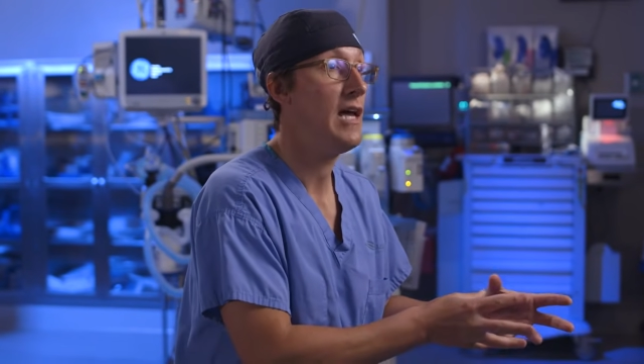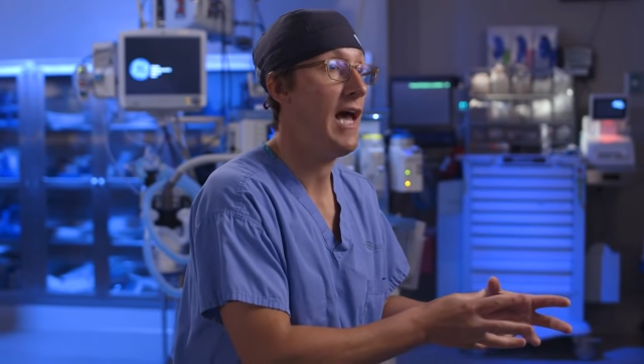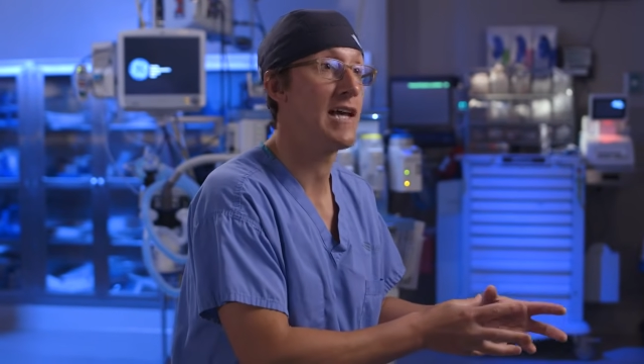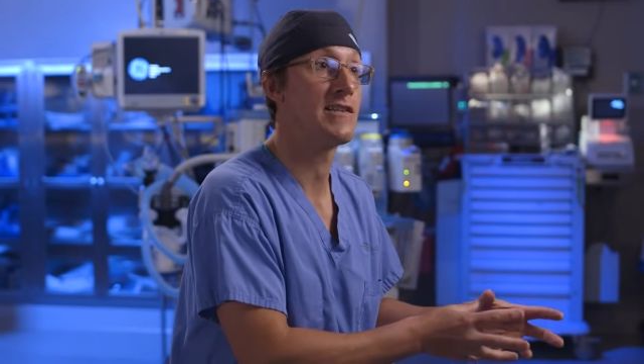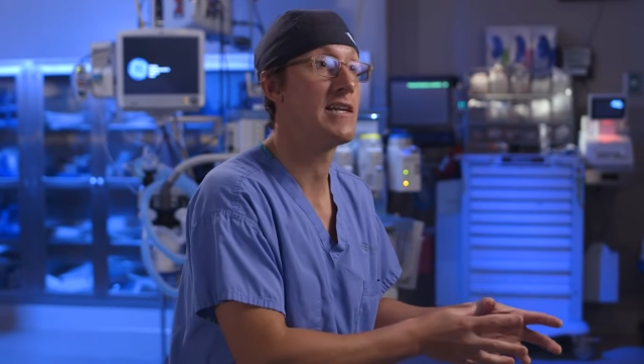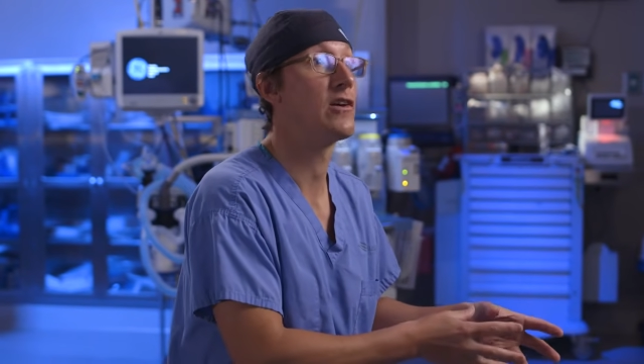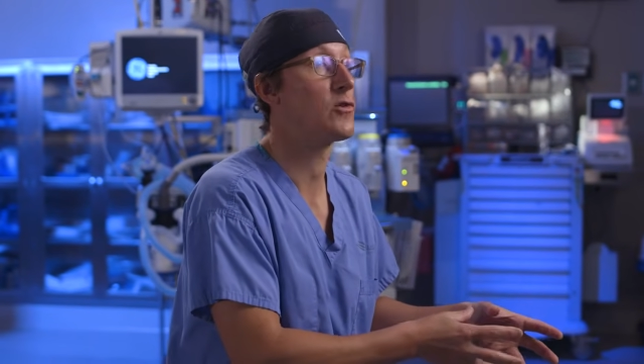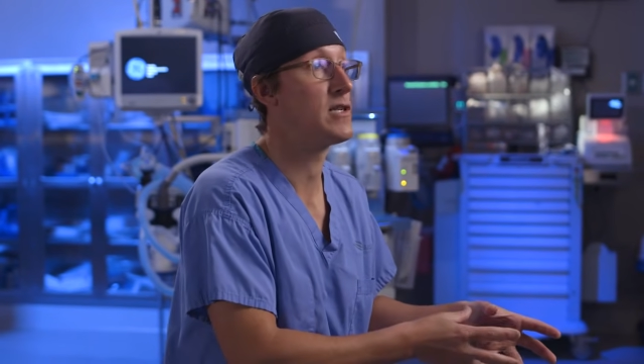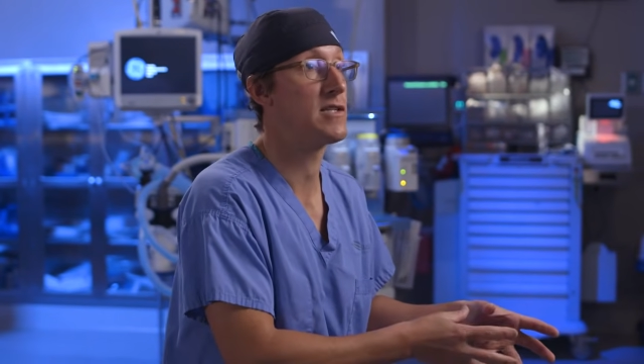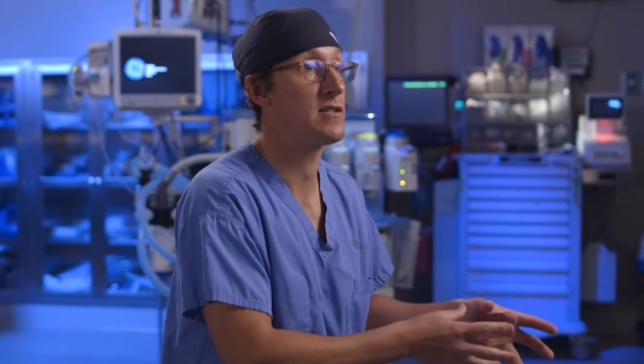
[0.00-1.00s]
has
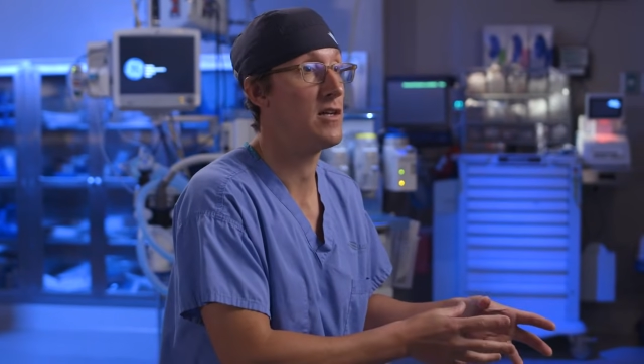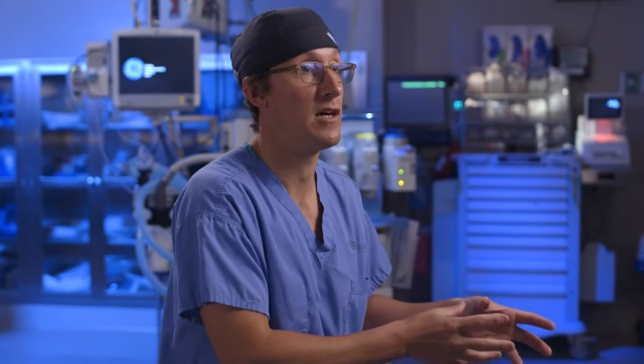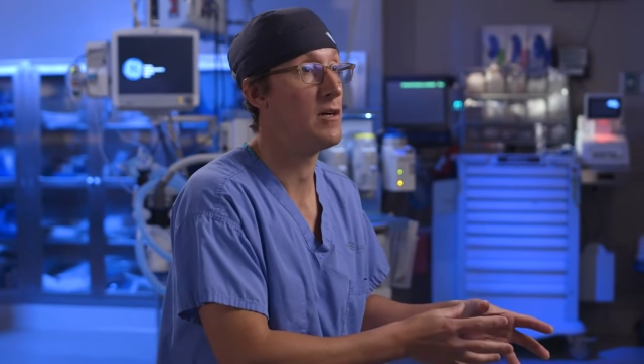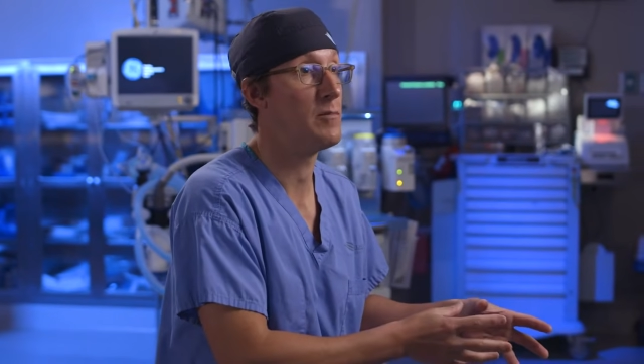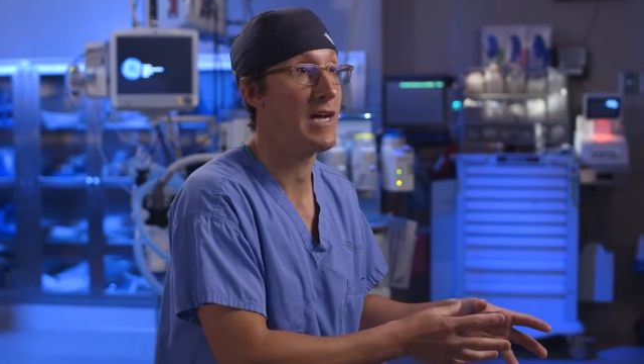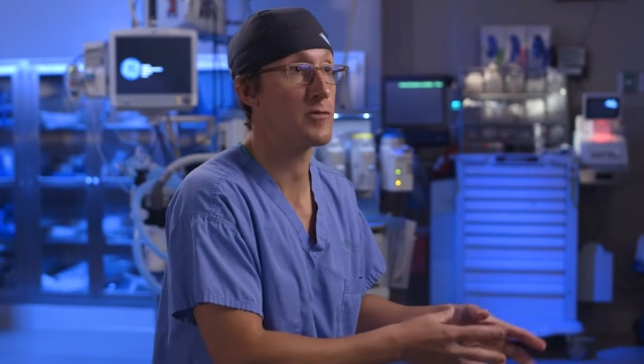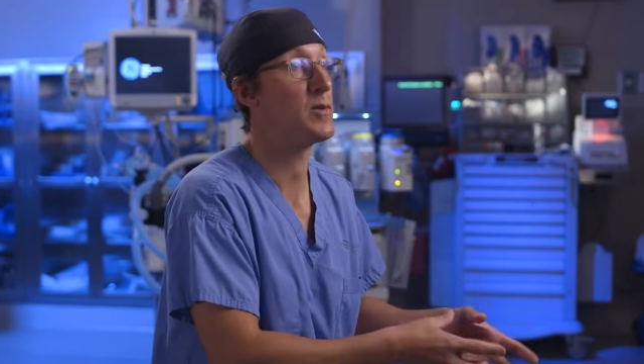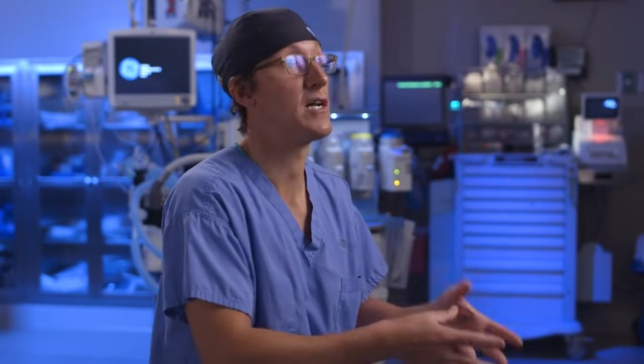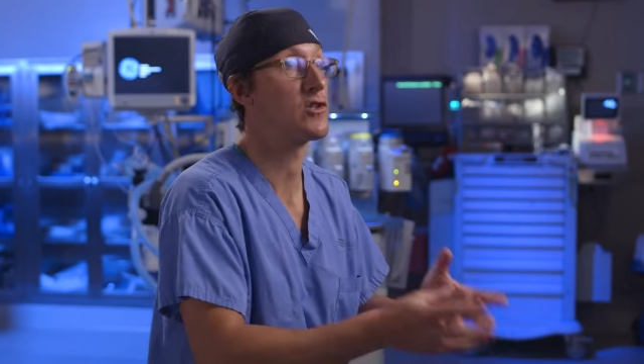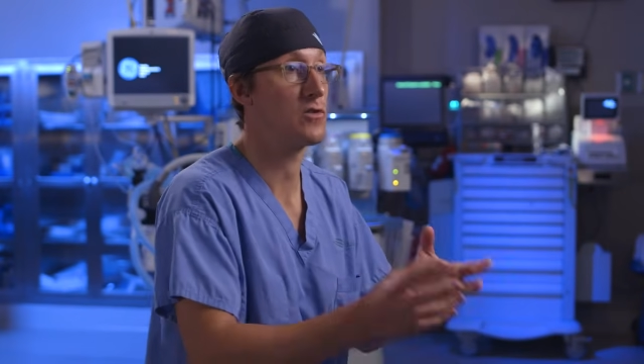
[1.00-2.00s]
increased
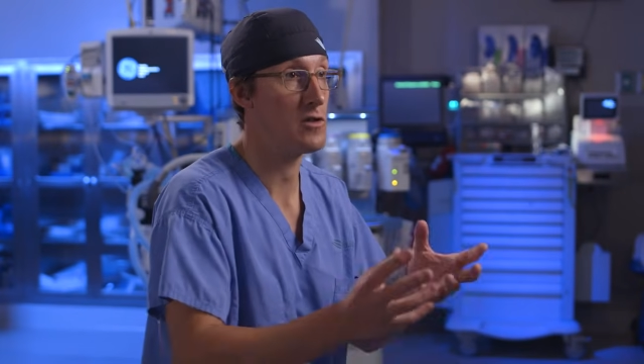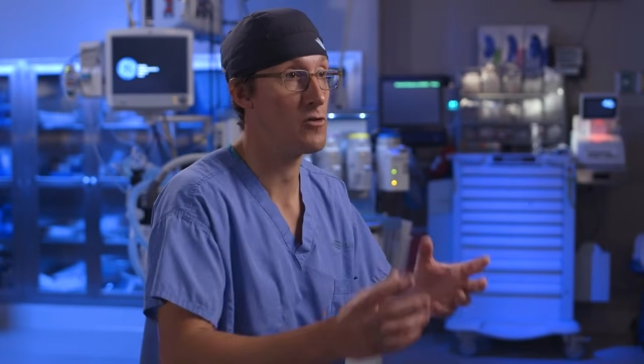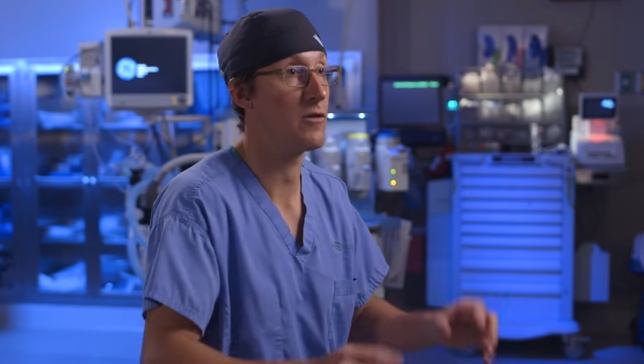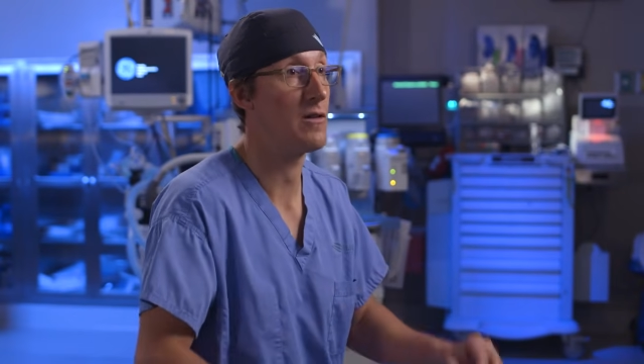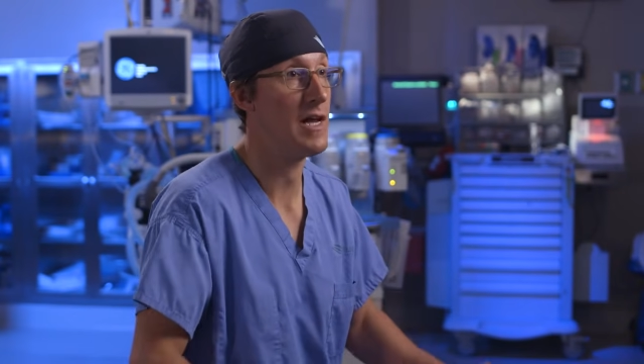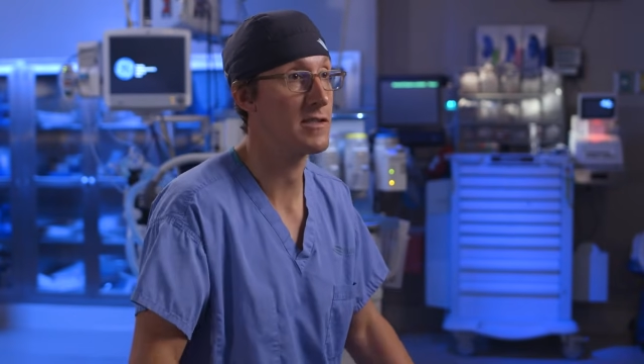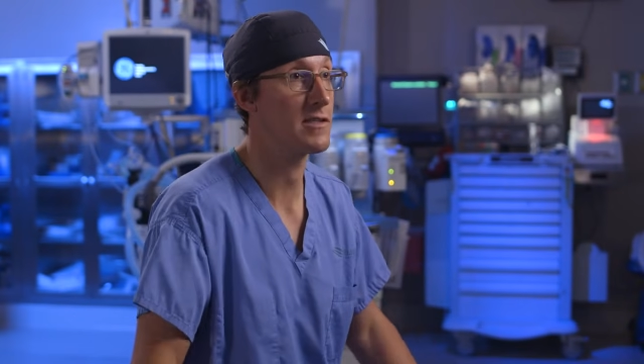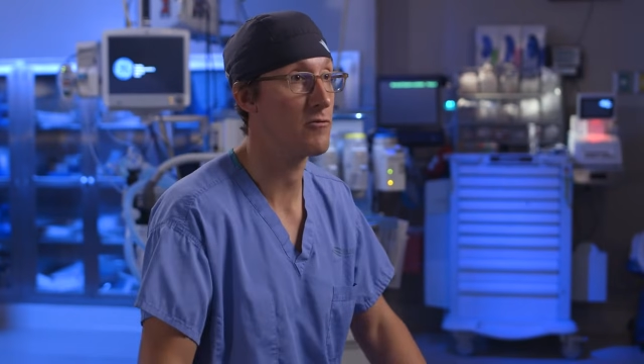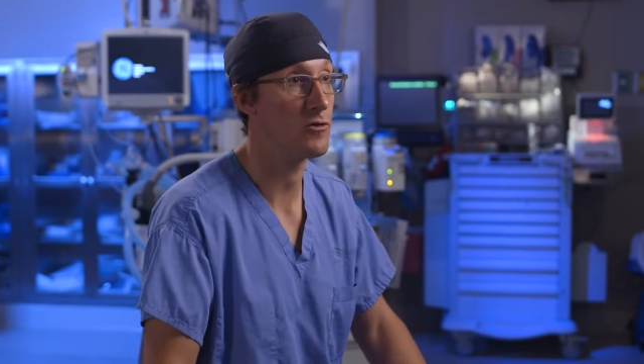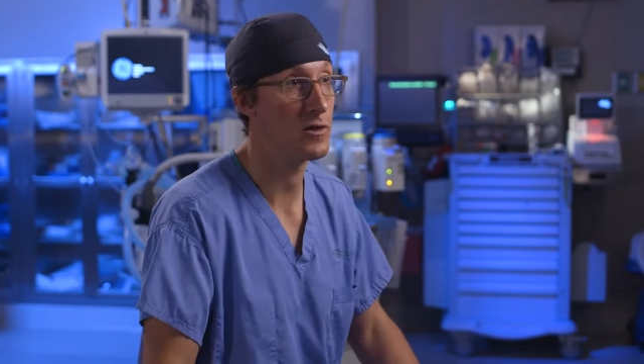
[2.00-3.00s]
exponentially over the last
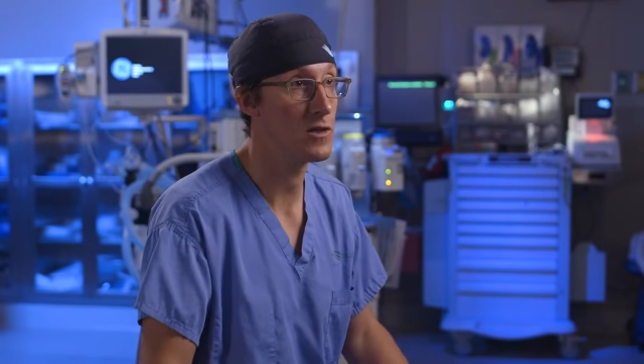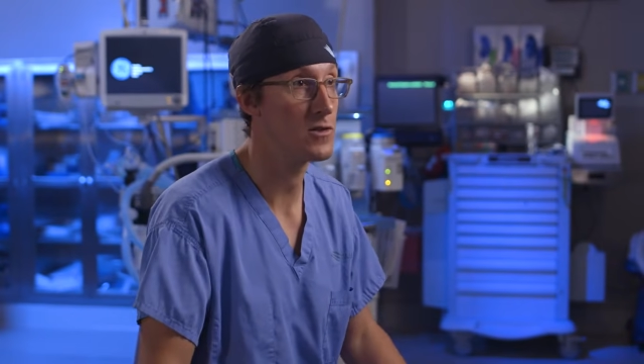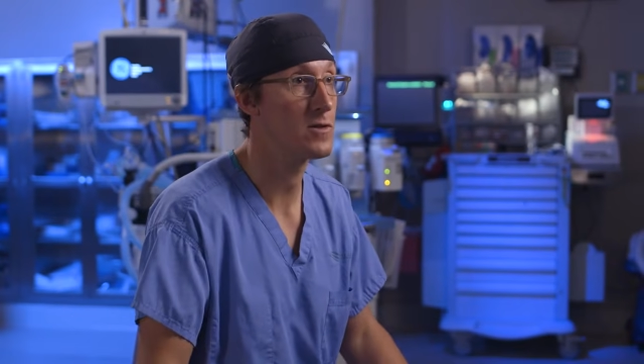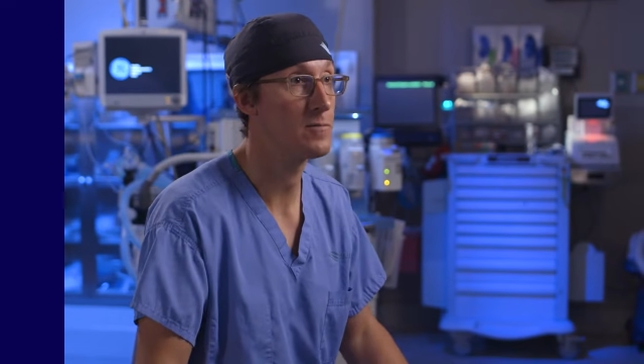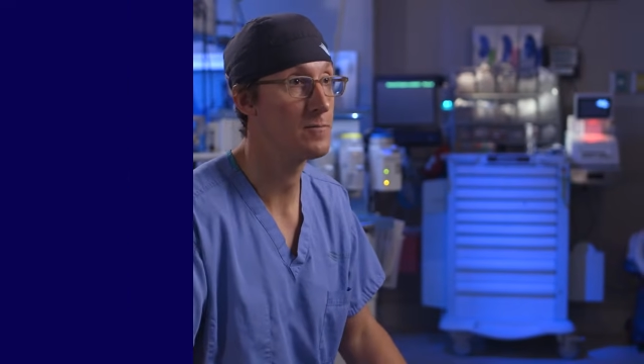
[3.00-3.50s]
several years.